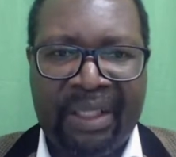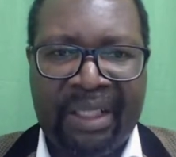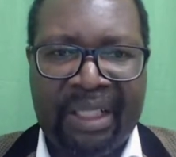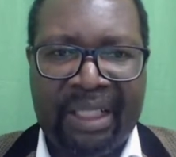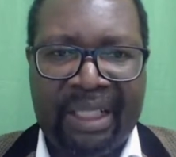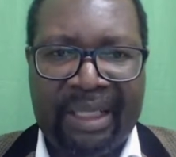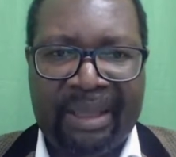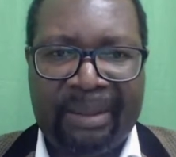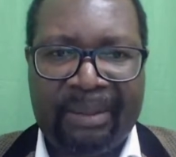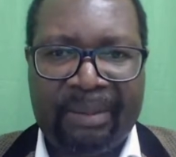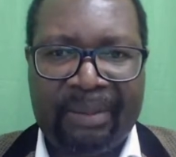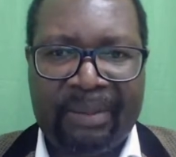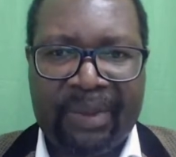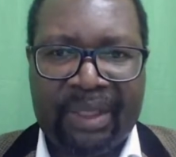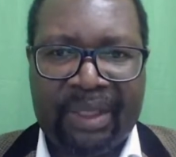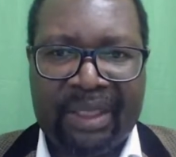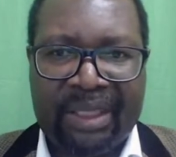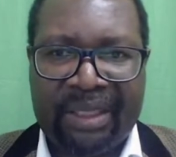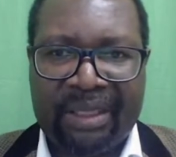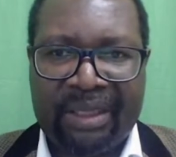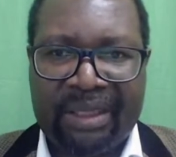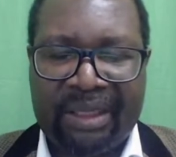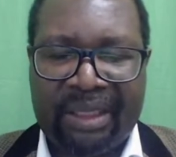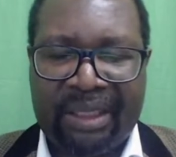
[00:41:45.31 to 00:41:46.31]

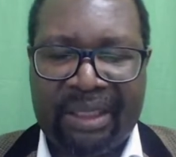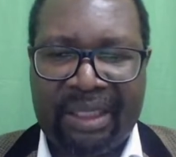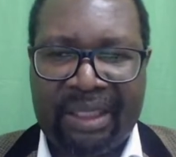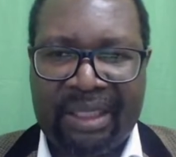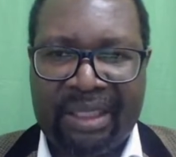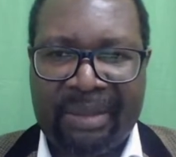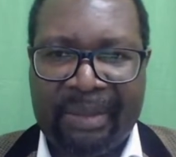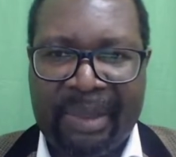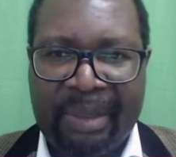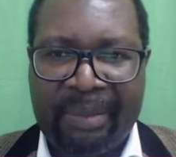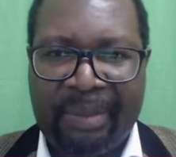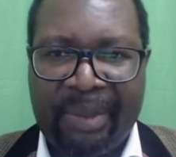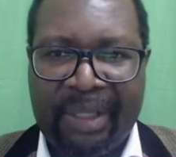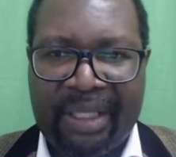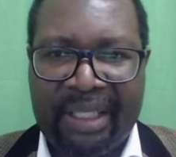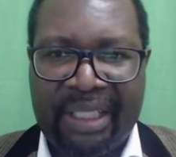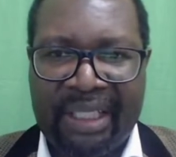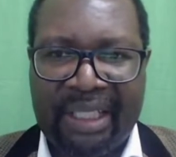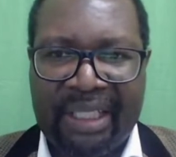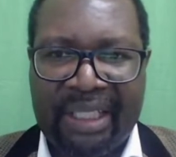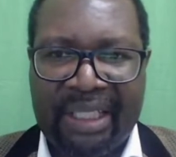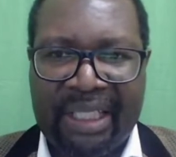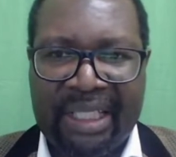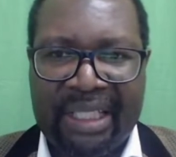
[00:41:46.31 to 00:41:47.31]
In Zimbabwe, I
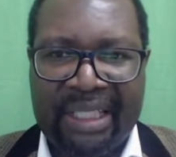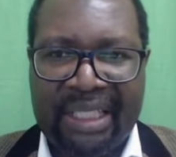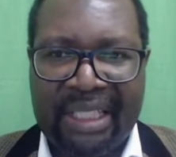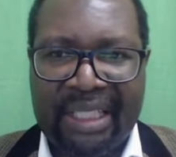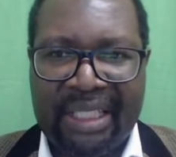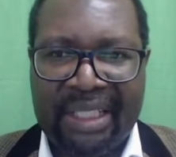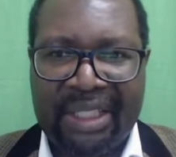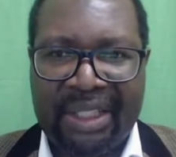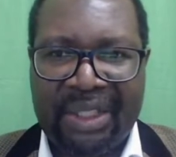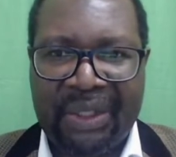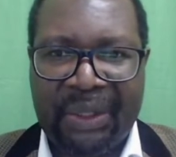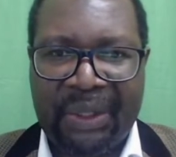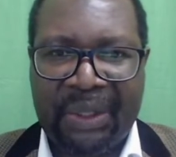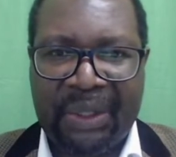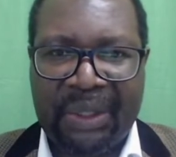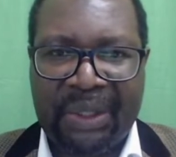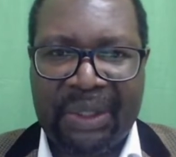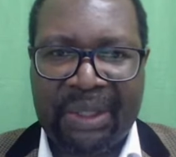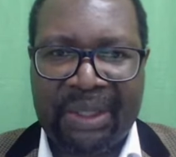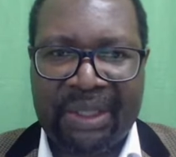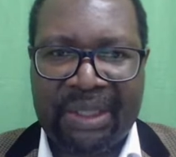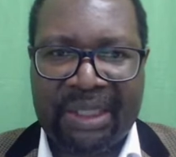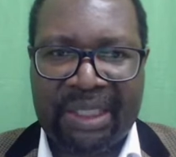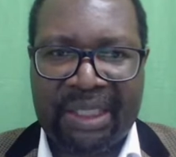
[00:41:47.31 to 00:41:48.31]
think there's St.
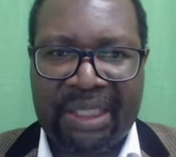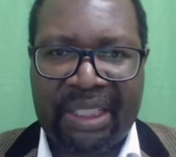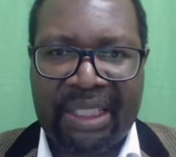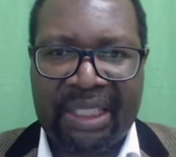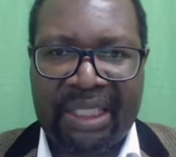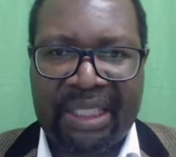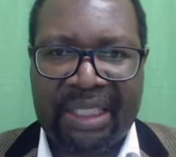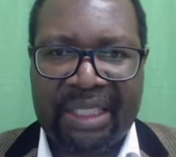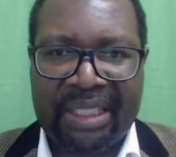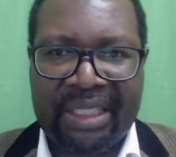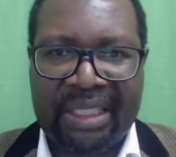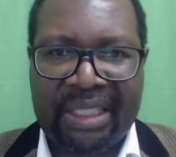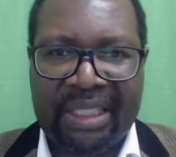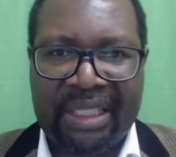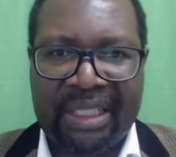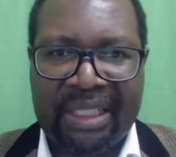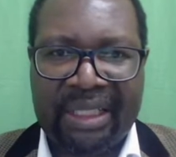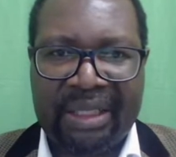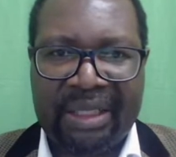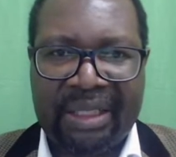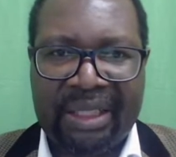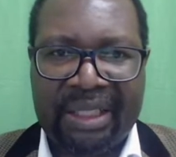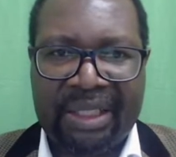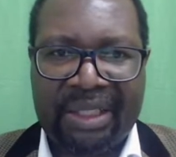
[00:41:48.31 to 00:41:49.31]
John's, there's
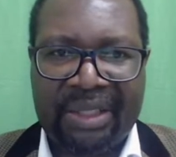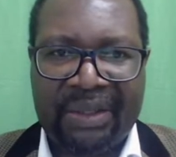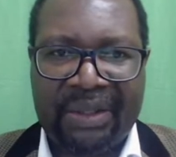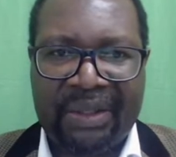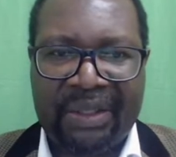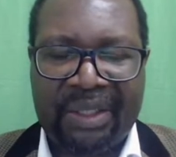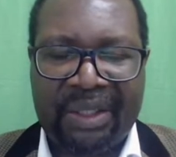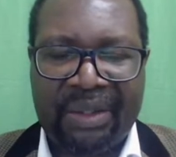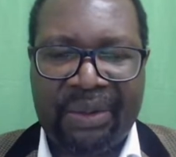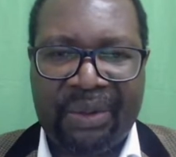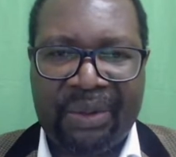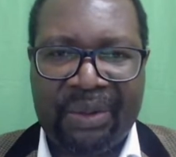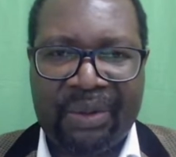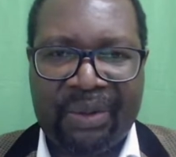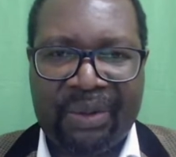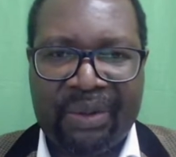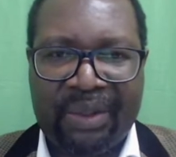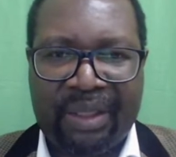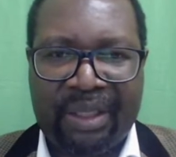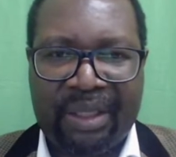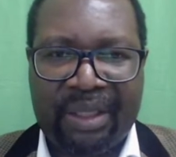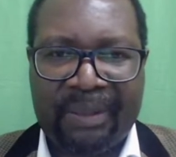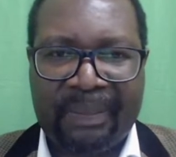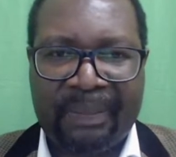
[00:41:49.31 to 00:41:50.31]

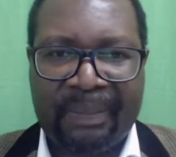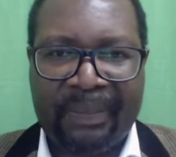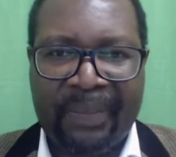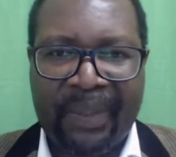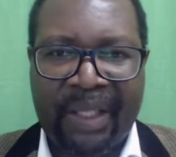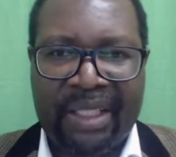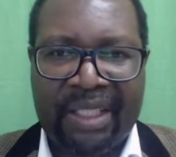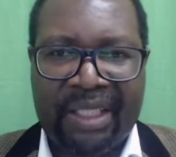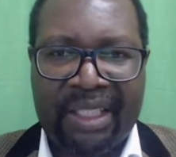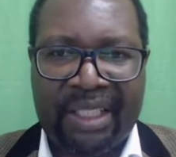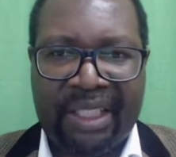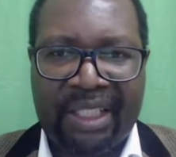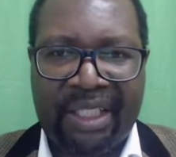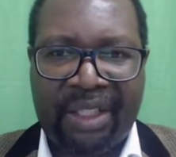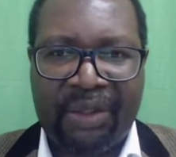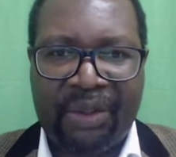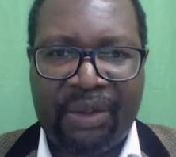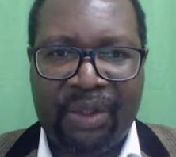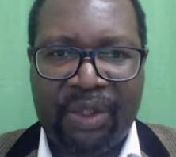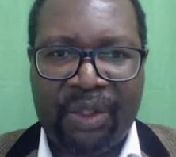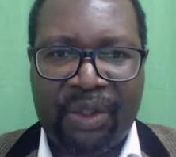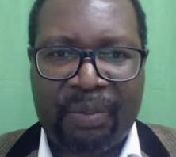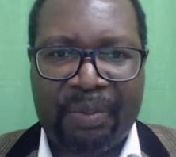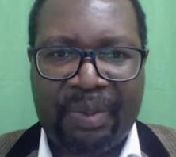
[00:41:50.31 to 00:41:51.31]
the
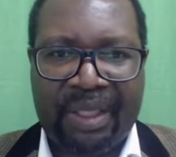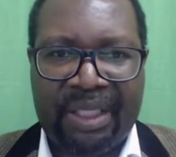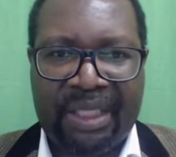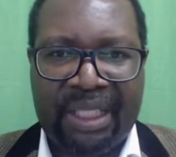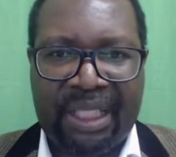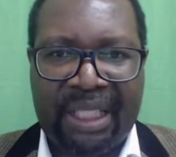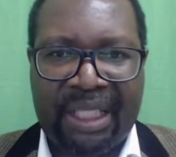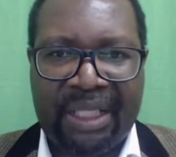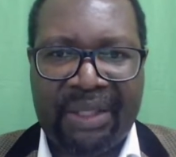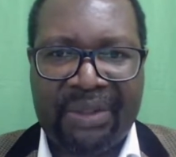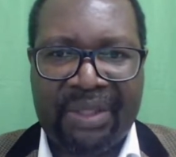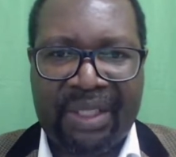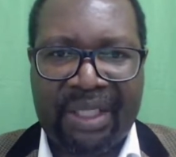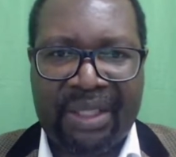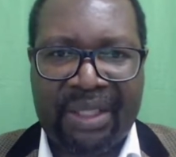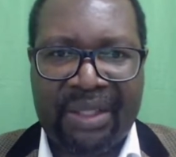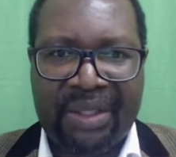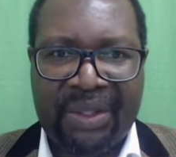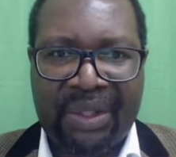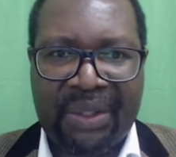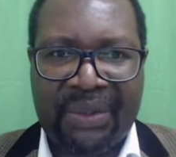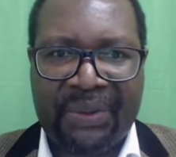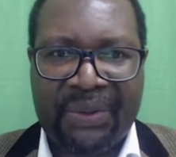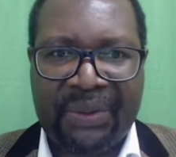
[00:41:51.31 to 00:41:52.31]
general hospitals and
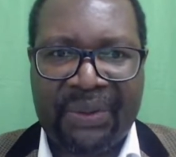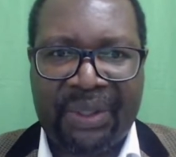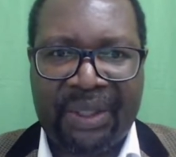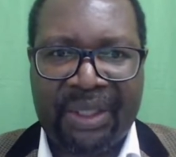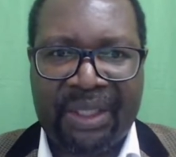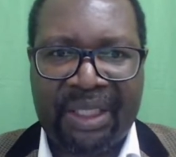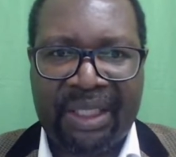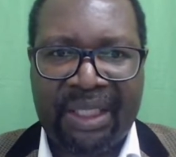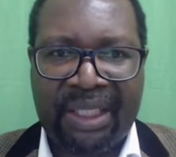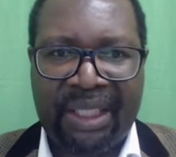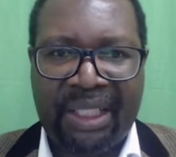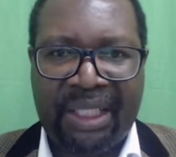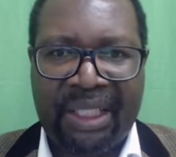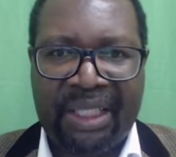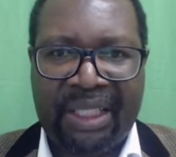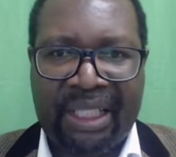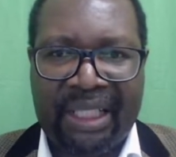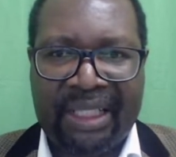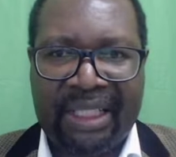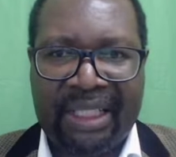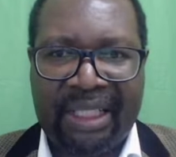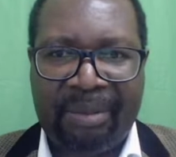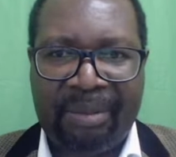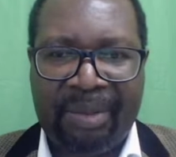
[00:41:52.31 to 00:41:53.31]
so forth
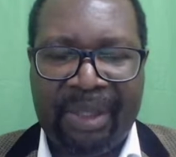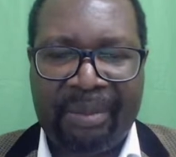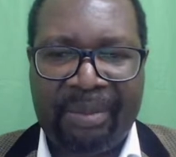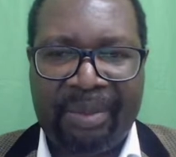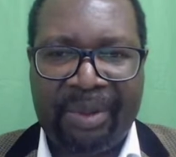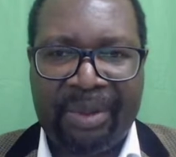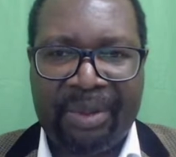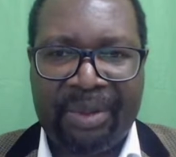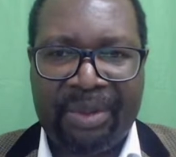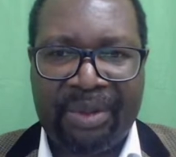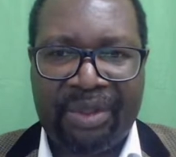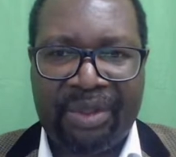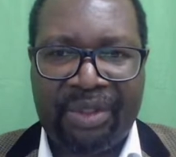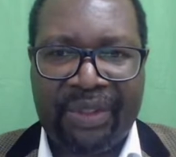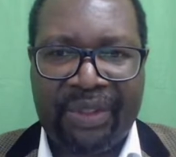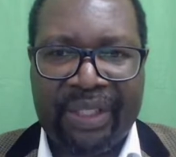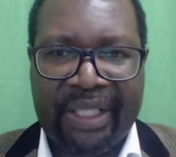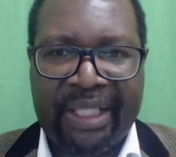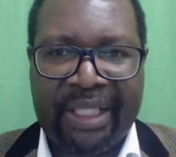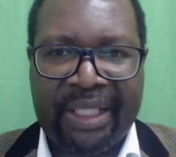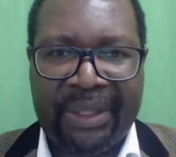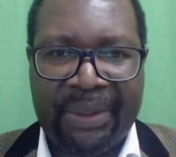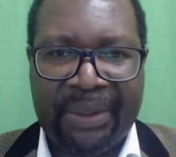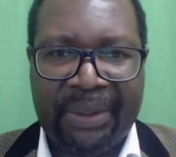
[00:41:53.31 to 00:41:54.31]
that can be able to
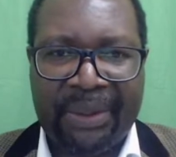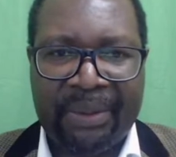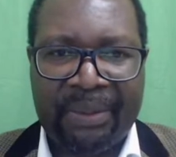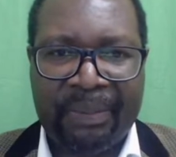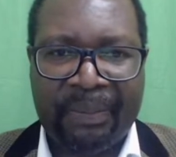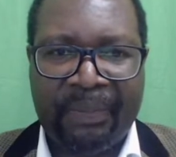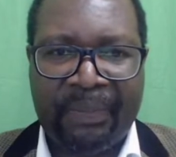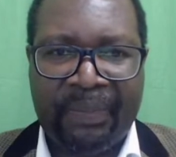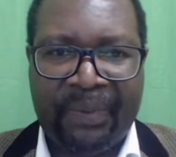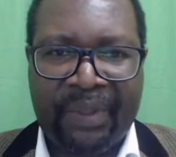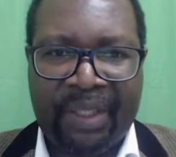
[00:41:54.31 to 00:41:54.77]
train you.